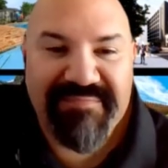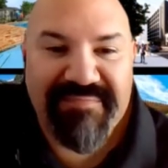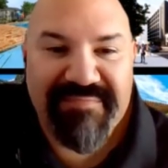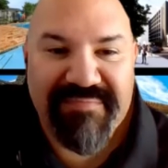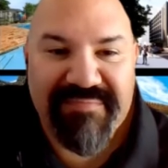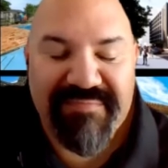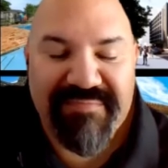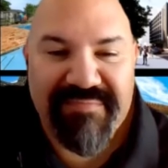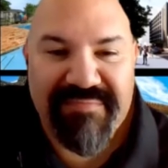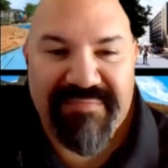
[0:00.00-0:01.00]

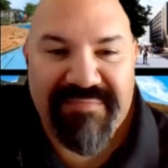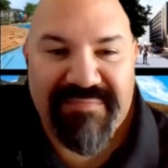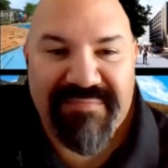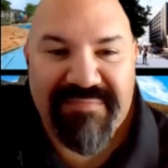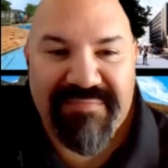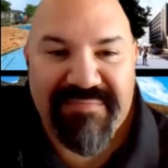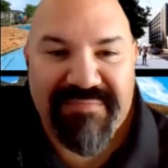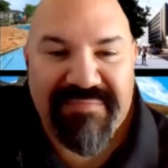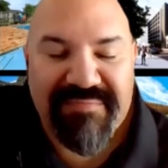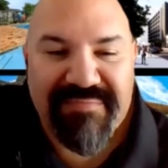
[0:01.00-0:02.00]

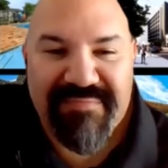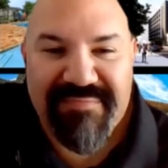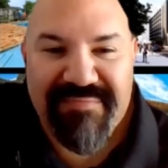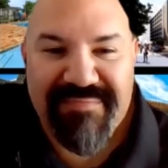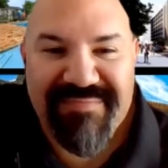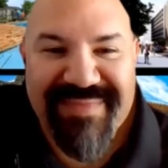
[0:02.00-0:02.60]
(not speaking)